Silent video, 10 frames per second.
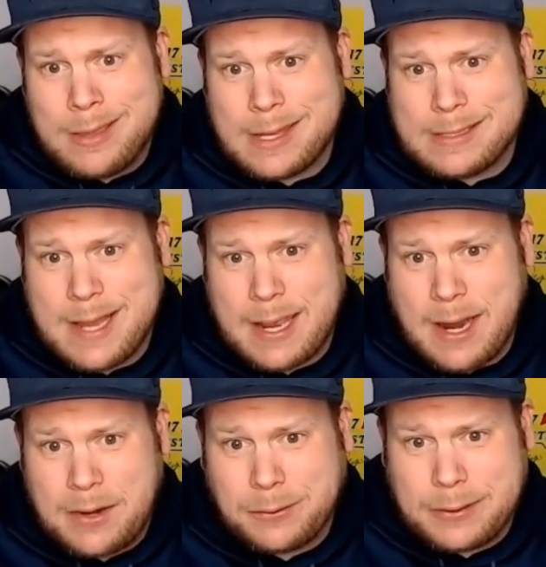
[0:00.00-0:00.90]
than 10
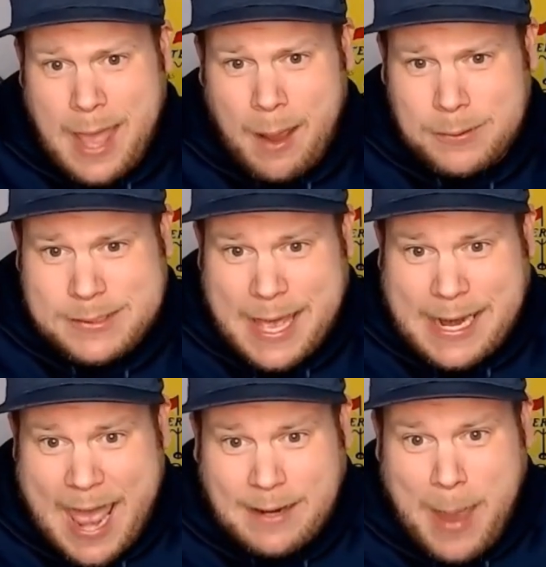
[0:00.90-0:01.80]
under. And that was that
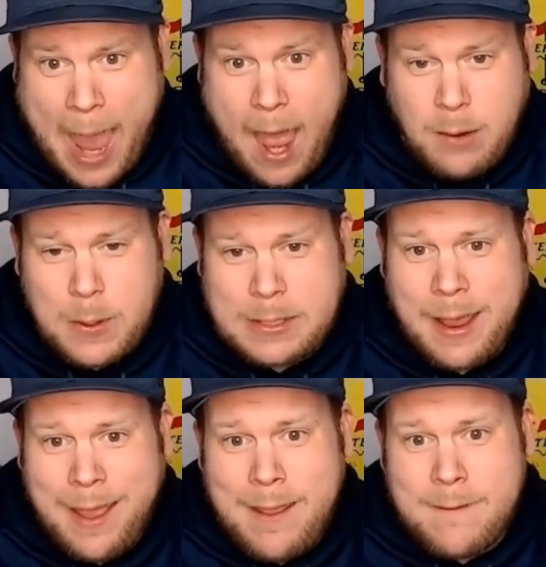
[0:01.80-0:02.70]
Adam Hadwin
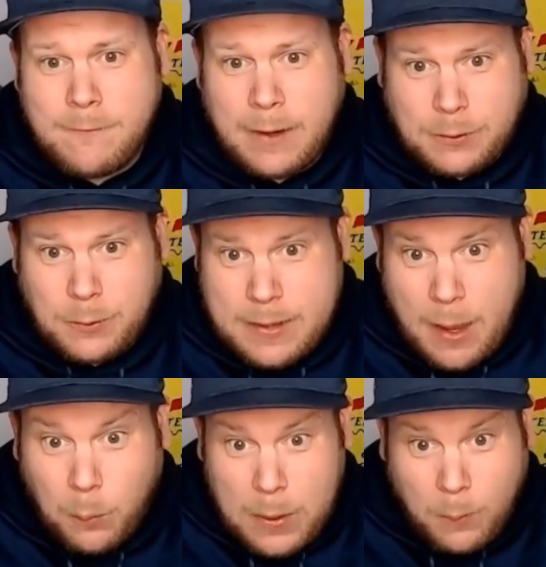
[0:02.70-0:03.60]
victory
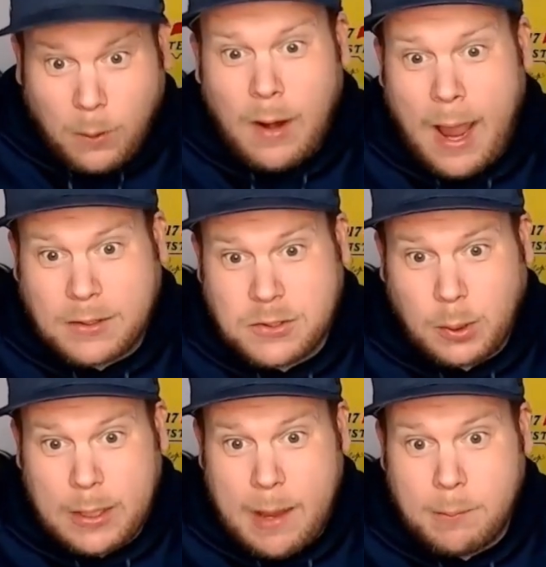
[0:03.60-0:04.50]
that we were
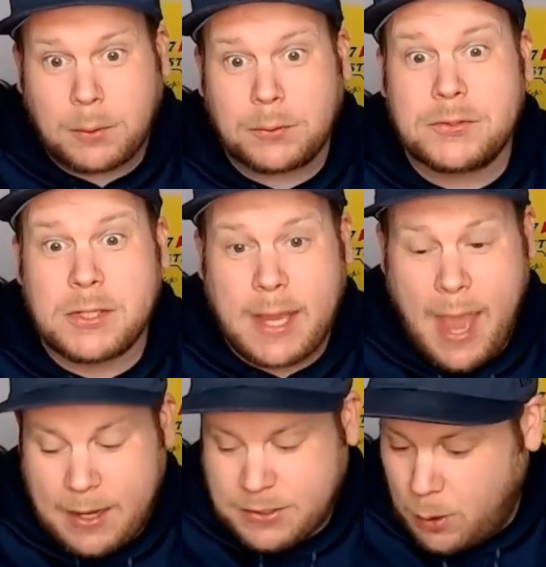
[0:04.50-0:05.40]
actually able to
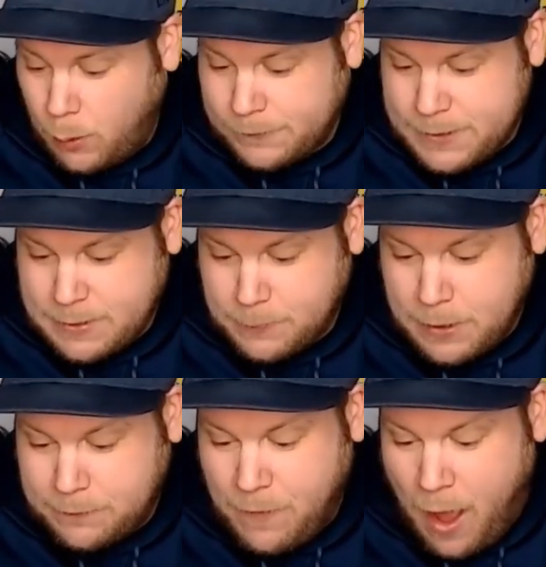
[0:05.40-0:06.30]
cash. So hopefully some
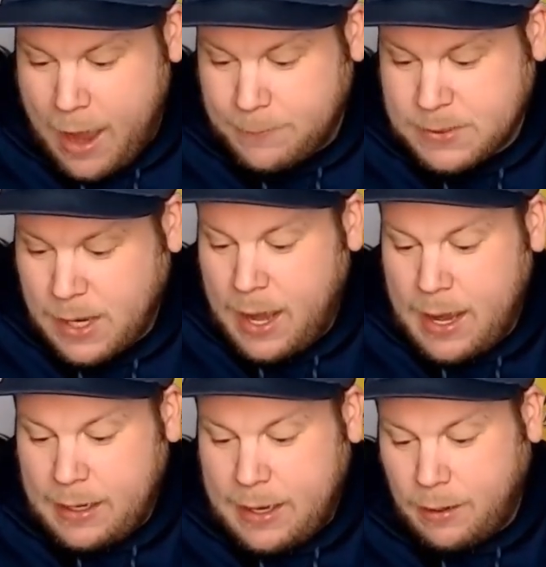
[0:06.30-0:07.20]
good vibes
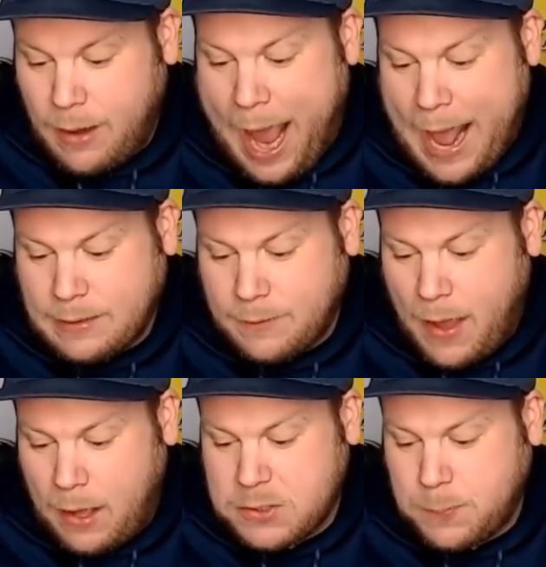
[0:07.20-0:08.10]
here at the
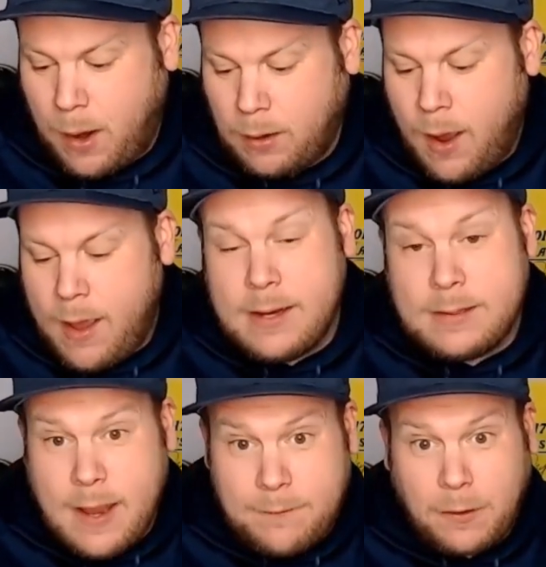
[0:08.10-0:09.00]
Valspar.
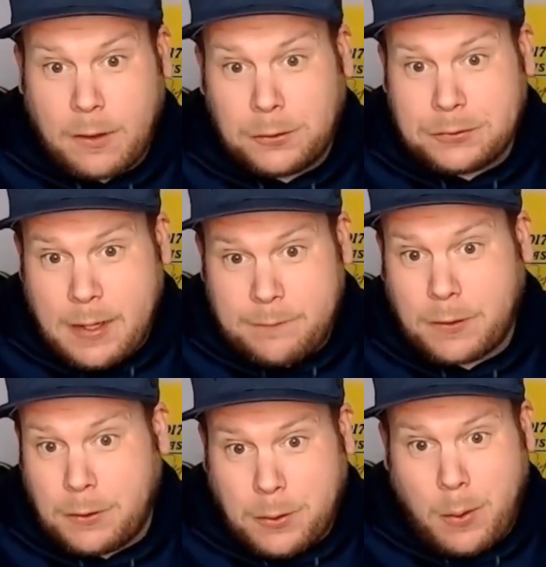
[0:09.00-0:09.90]
Difficult,
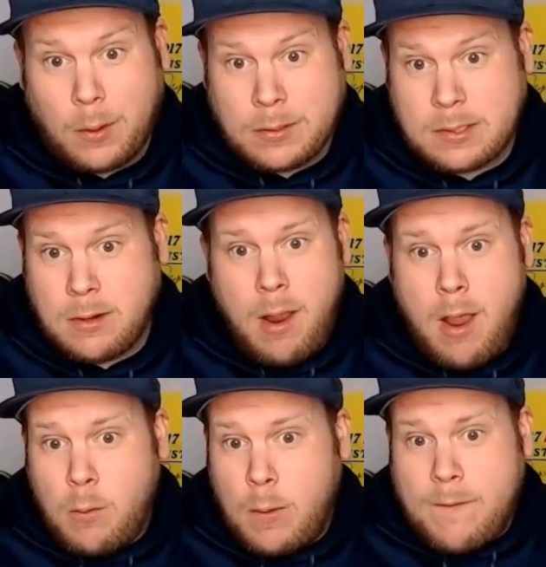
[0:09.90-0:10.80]
difficult course.
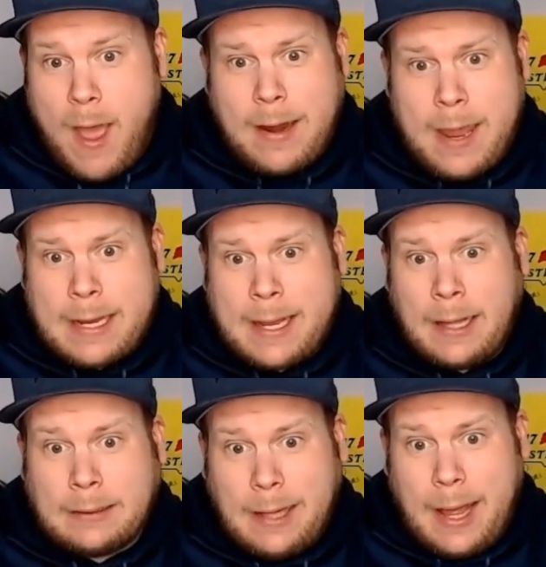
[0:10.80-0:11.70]
We've had a
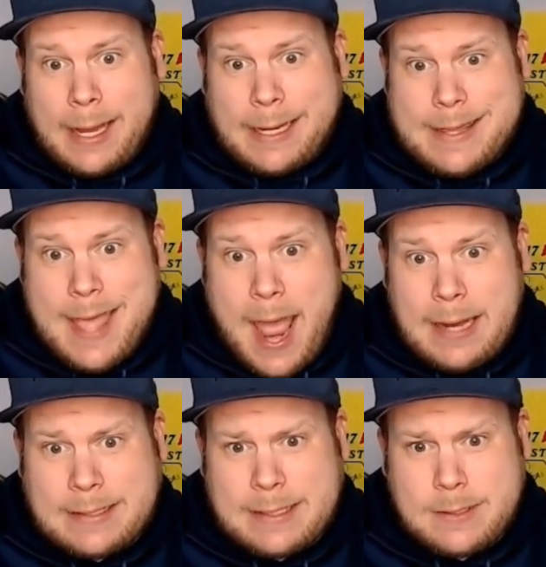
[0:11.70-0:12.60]
cut line
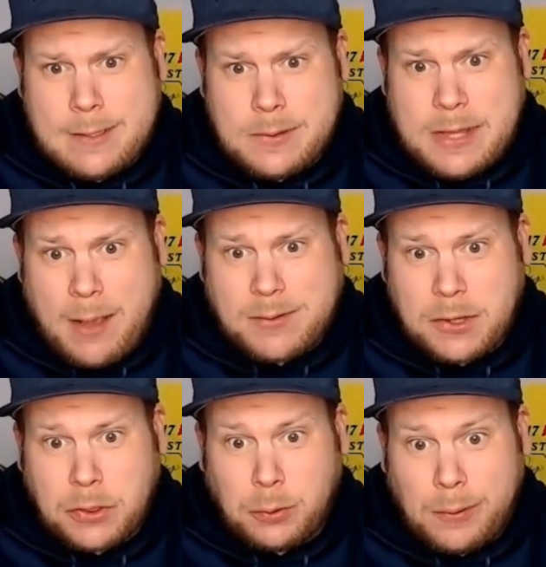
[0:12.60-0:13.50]
that since
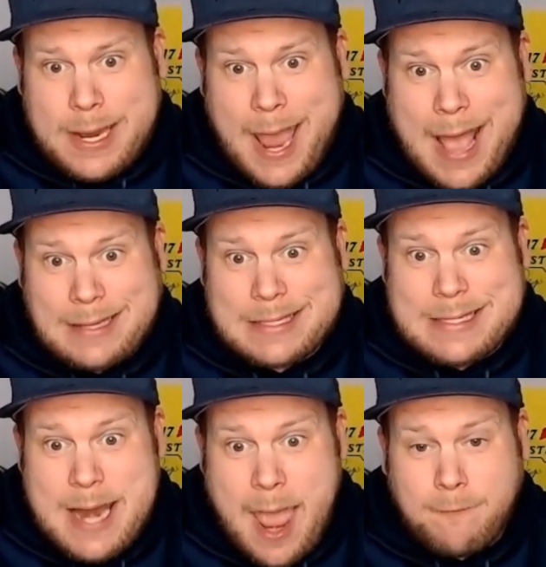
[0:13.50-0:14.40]
2003 has
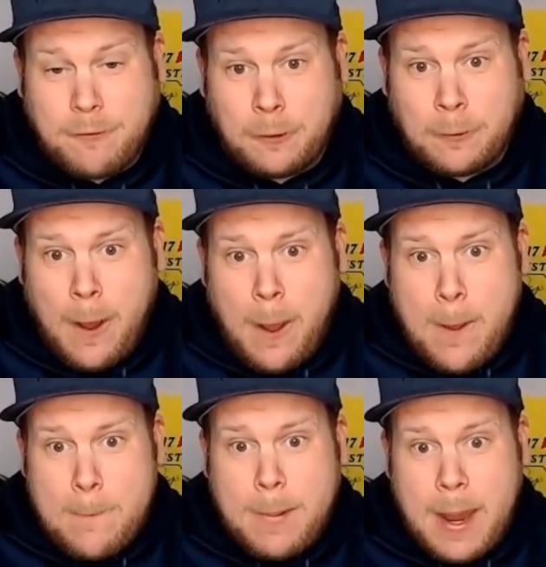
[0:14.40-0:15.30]
never
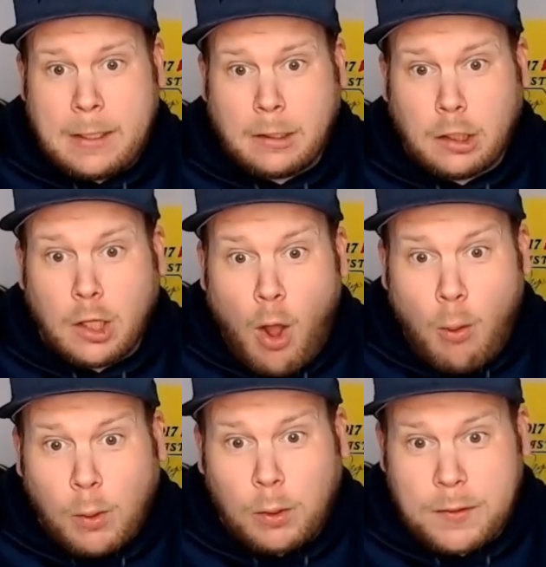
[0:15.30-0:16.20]
been
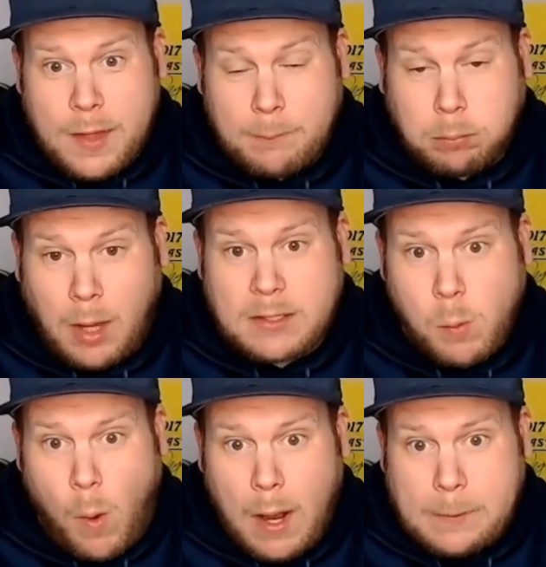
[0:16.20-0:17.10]
lower than
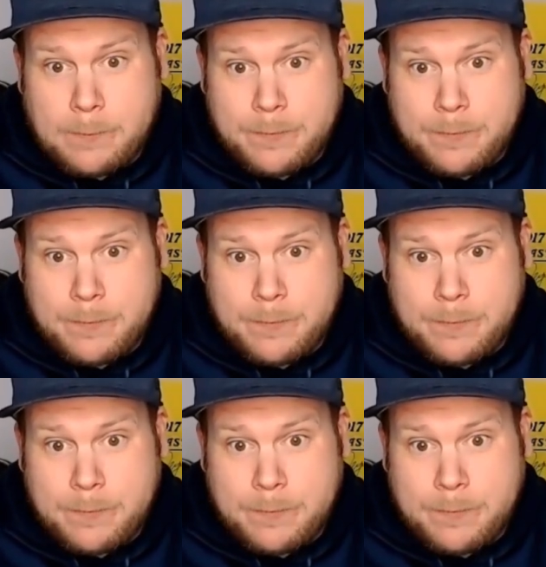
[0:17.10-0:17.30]
+1.